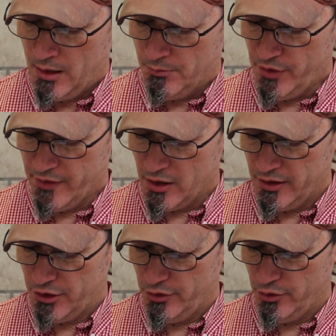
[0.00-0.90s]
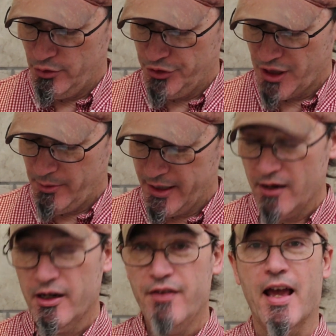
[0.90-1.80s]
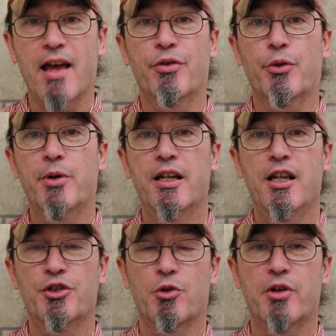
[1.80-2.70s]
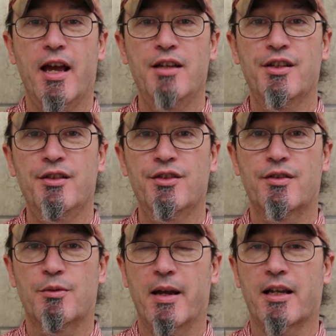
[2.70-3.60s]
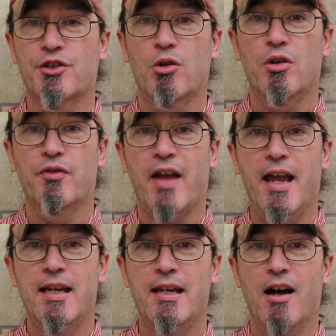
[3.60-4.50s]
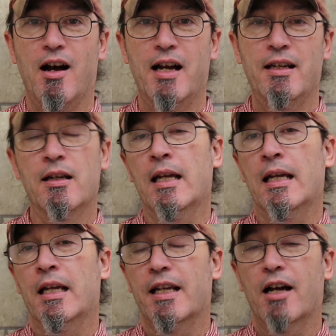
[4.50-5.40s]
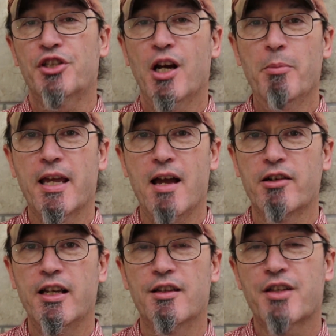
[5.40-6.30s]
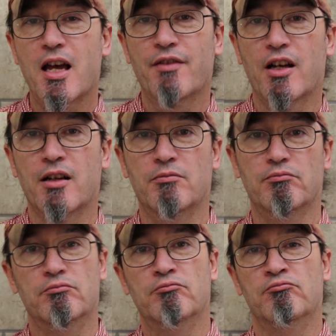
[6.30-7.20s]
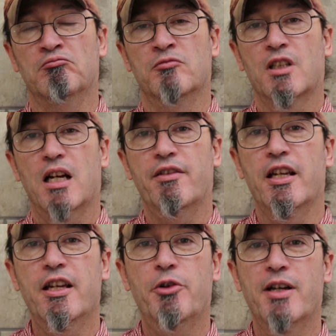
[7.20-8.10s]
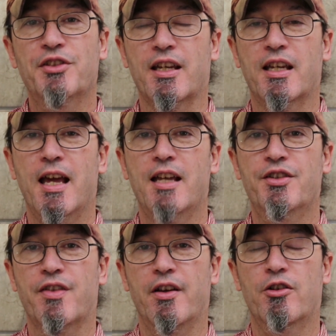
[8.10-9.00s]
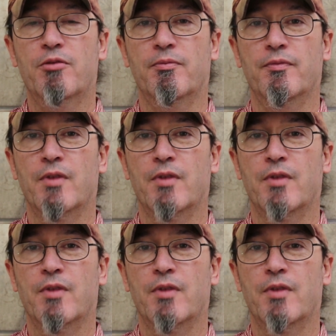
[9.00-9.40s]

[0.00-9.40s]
Moving on to Shelby County, they had 3 additional cases to make a total of 89. Now, Shelby County is kind of an interesting case. They're